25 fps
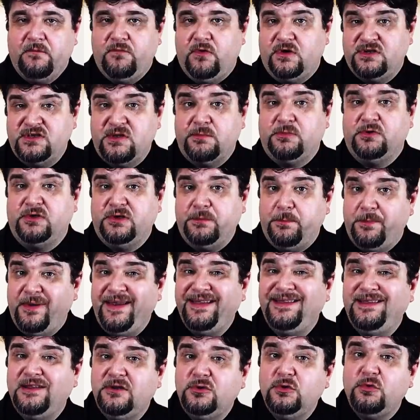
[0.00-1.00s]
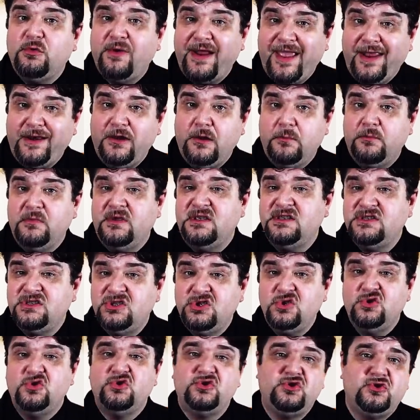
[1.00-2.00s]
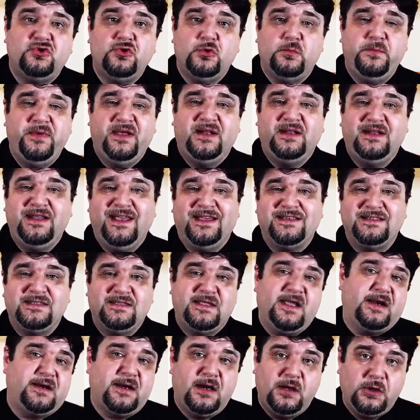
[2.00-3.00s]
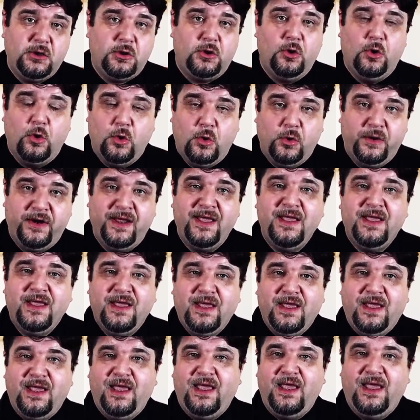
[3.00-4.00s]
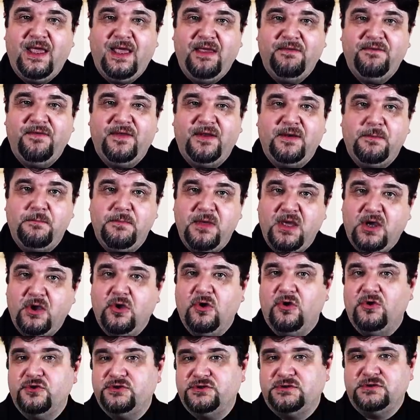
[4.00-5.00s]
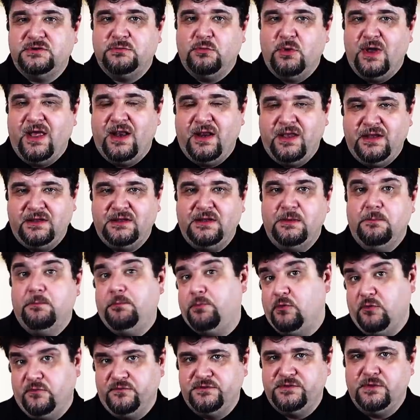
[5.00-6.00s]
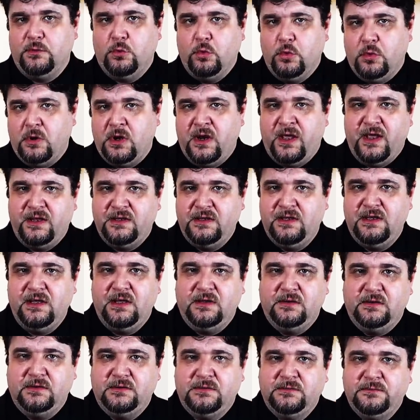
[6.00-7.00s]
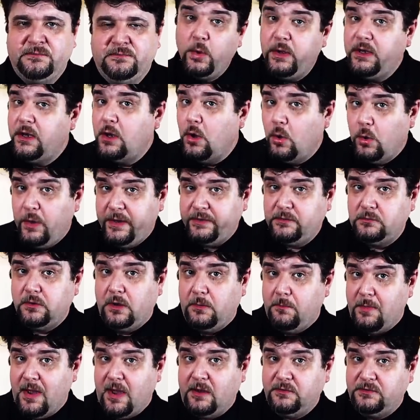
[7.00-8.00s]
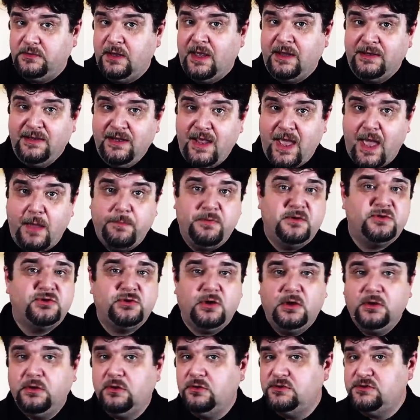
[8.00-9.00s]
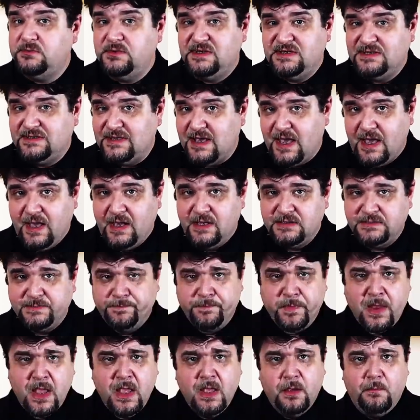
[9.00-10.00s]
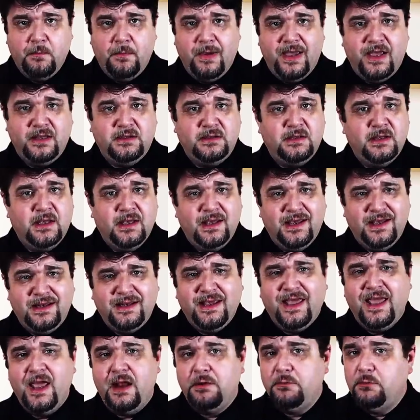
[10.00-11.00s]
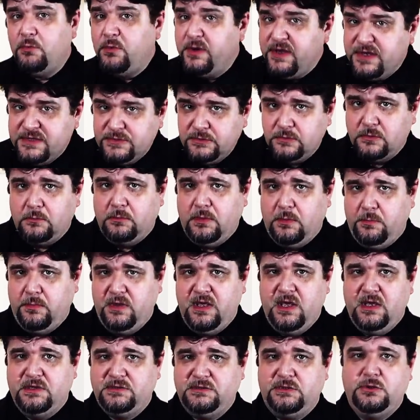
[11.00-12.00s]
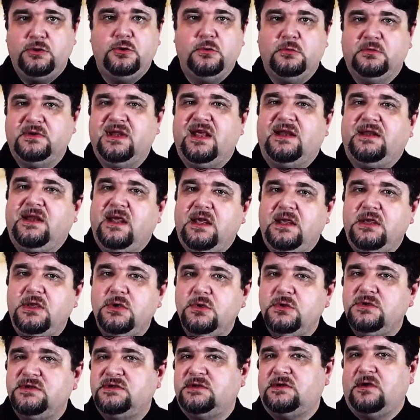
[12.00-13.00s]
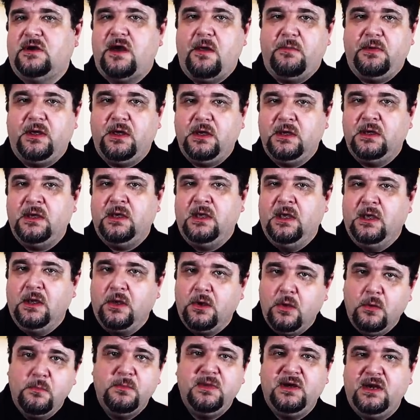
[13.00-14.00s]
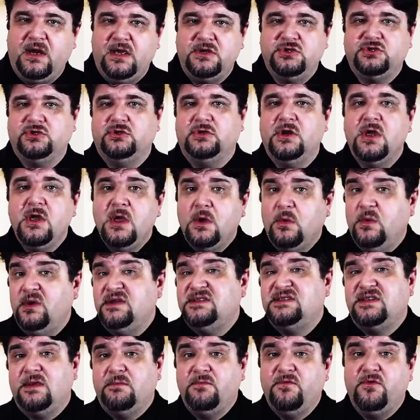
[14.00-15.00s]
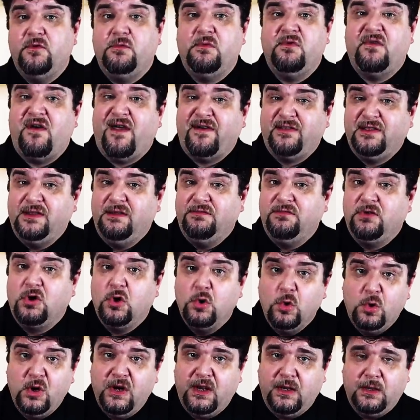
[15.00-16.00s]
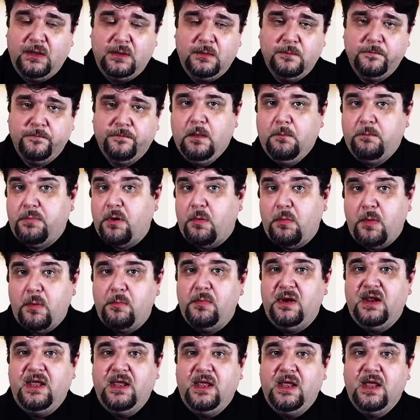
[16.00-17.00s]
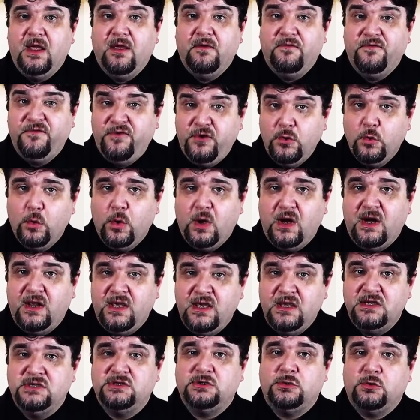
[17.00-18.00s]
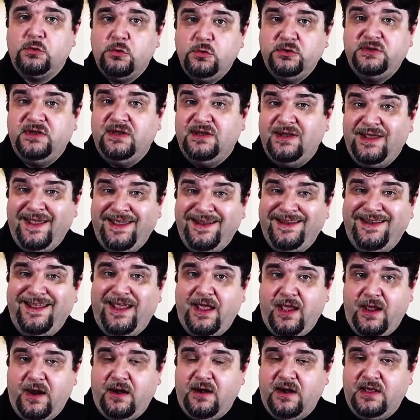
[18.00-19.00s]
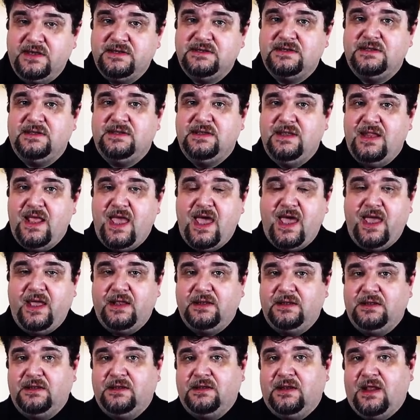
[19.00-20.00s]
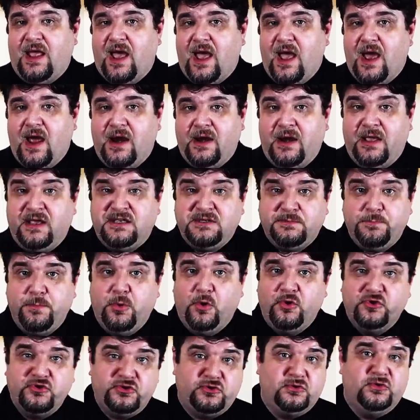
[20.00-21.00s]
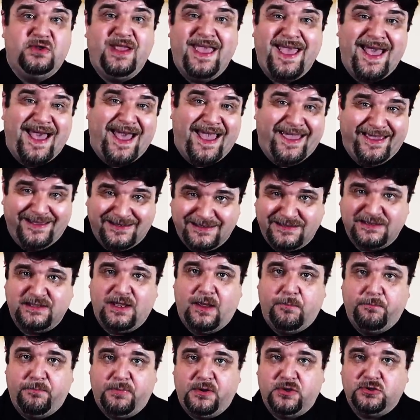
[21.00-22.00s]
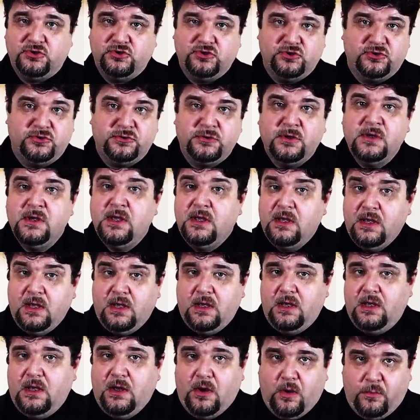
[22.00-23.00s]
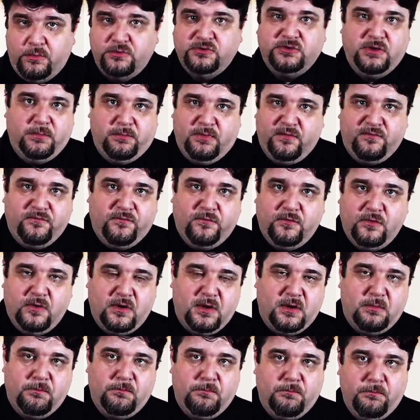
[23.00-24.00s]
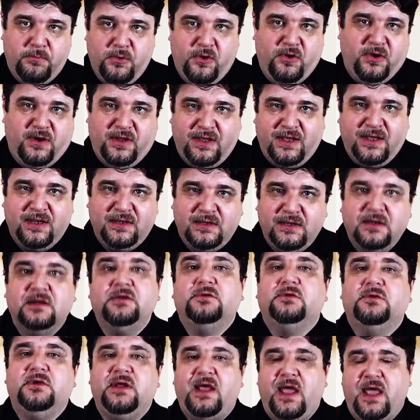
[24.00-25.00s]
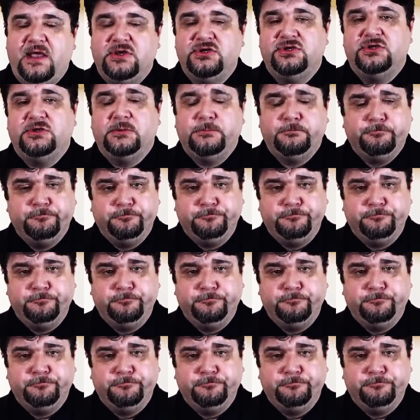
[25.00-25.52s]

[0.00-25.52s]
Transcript: For example, depleted uranium is used to build the external cone, even because, well, it improves the warhead yield. We know little about the hypersonic cruise missiles, but it can reasonably be assumed that they use ceramic in combination with some form of active cooling. Probably fuel is routed in the areas that are exposed to the highest temperature, uh, obviously before burning it into the engine.